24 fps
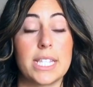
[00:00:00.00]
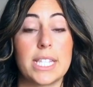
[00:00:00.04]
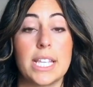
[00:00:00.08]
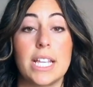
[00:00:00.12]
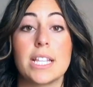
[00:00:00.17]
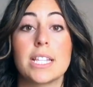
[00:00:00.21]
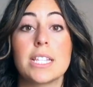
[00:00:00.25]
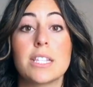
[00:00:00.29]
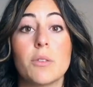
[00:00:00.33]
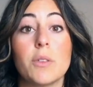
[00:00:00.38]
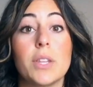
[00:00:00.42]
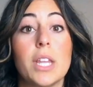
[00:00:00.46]

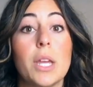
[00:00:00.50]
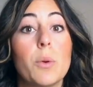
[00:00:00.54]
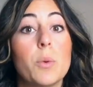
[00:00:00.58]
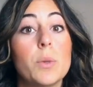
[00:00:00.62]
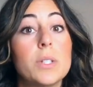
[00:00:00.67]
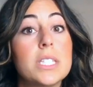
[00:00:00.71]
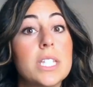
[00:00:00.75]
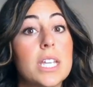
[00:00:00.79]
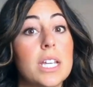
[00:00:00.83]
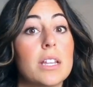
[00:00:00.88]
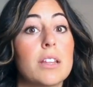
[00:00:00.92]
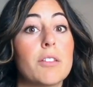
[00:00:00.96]
And so they will
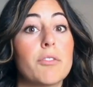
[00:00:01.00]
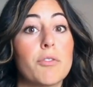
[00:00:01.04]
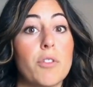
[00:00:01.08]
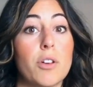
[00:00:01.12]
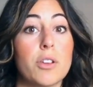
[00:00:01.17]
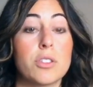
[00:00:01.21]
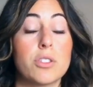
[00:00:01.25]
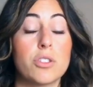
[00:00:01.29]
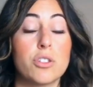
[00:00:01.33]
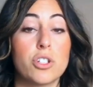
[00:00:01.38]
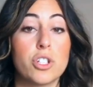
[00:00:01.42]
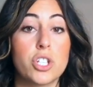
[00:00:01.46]
take the
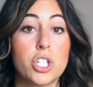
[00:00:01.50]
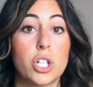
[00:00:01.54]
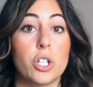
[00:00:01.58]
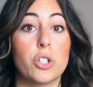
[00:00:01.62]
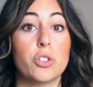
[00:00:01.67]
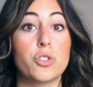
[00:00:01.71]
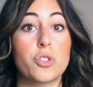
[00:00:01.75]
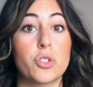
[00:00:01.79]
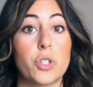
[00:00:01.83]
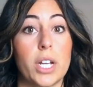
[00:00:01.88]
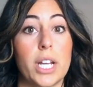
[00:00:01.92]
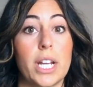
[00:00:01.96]
foster
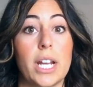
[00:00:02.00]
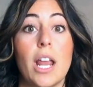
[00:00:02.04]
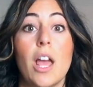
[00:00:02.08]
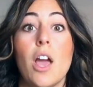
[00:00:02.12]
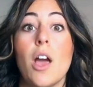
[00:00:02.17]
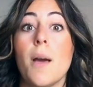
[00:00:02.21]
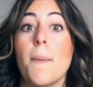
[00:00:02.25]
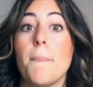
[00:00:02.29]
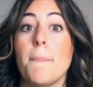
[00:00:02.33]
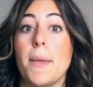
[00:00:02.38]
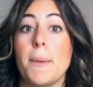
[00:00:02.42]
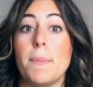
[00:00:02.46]
children
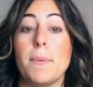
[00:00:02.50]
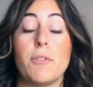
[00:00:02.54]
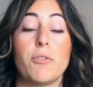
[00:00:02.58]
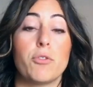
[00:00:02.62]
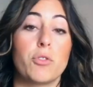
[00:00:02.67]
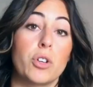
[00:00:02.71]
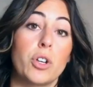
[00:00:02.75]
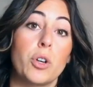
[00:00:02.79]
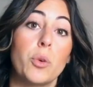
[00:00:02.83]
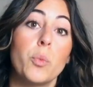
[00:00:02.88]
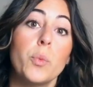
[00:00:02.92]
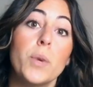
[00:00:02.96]
maybe
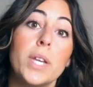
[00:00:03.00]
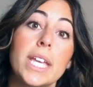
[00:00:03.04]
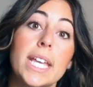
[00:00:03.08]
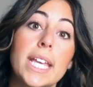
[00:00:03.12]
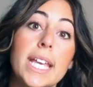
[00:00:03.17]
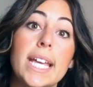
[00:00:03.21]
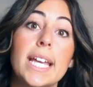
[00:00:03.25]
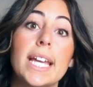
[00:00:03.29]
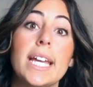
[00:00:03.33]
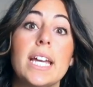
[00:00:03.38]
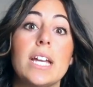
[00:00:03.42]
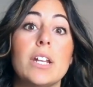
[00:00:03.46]
for a
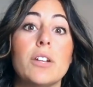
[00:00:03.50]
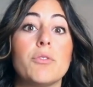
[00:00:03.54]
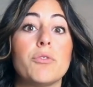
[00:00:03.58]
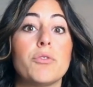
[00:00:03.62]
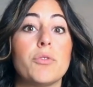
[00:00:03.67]
weekend,